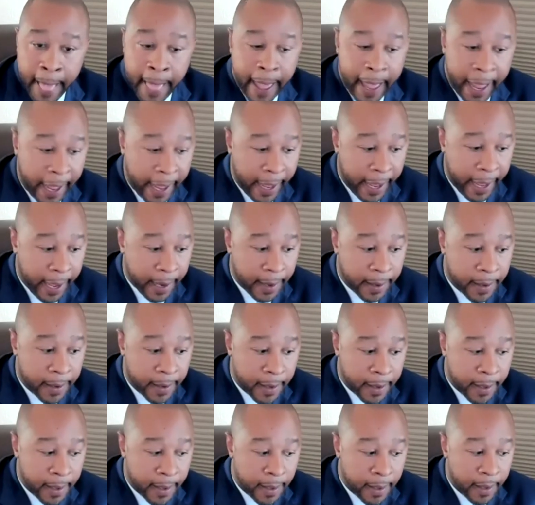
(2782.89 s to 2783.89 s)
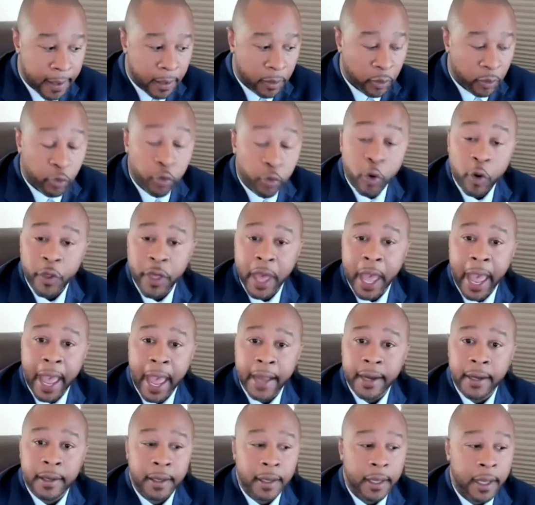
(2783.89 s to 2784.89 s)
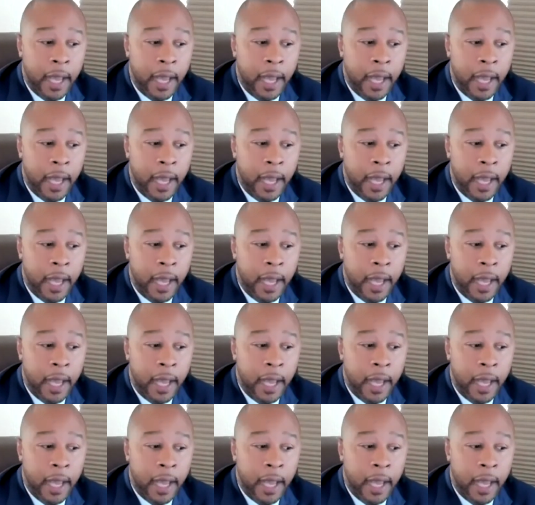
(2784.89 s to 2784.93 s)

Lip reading: And through that,